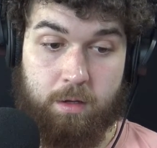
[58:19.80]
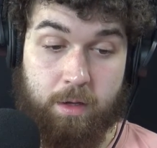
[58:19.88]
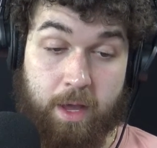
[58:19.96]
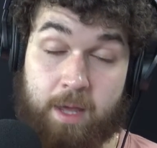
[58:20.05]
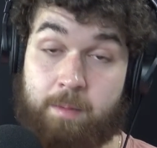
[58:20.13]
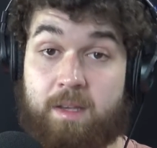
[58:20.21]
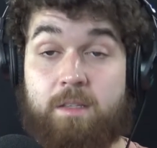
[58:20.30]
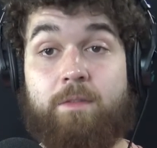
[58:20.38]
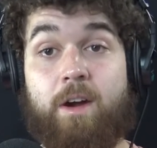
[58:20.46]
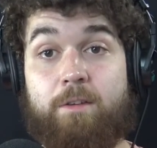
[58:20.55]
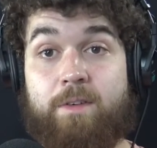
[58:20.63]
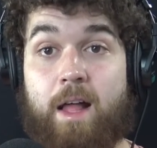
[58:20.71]
Yeah, he makes a
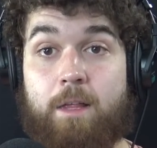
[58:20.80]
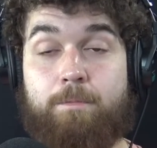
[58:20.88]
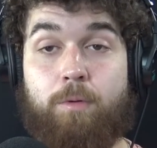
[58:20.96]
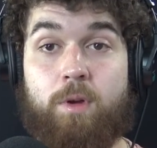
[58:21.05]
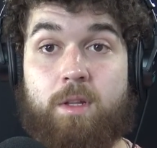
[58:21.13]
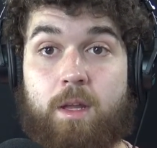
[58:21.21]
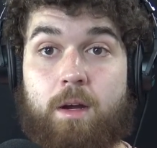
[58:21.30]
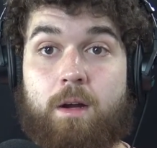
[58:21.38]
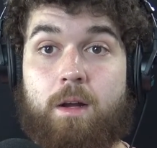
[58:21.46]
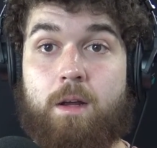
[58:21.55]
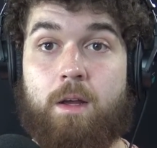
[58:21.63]
very valid point there.